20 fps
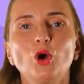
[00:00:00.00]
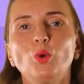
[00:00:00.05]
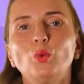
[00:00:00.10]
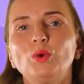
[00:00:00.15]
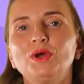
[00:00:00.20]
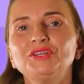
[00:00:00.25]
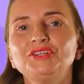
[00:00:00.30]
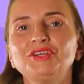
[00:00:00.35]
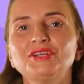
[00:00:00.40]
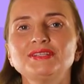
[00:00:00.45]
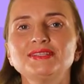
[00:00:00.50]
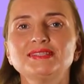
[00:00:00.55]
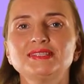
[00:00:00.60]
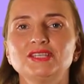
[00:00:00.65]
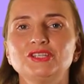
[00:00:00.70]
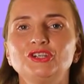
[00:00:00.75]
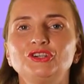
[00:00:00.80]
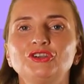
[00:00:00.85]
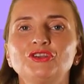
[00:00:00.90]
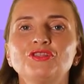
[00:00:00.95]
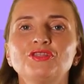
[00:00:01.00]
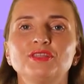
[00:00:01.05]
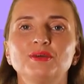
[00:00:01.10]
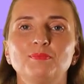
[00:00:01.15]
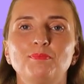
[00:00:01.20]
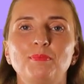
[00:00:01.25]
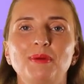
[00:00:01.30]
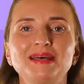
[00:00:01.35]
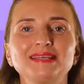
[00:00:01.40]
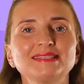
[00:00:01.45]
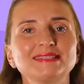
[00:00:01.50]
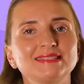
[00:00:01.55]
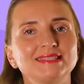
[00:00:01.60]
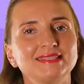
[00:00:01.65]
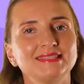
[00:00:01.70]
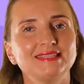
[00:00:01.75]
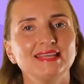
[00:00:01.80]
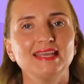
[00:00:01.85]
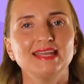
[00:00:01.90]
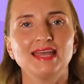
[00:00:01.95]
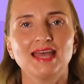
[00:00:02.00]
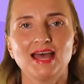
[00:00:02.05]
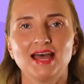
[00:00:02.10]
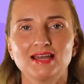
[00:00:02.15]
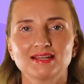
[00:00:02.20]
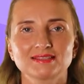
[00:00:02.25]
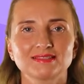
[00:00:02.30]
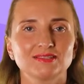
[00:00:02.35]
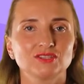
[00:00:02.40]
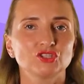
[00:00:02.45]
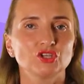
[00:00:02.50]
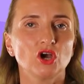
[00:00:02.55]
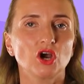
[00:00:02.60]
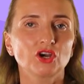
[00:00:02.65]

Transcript: when considering the best data access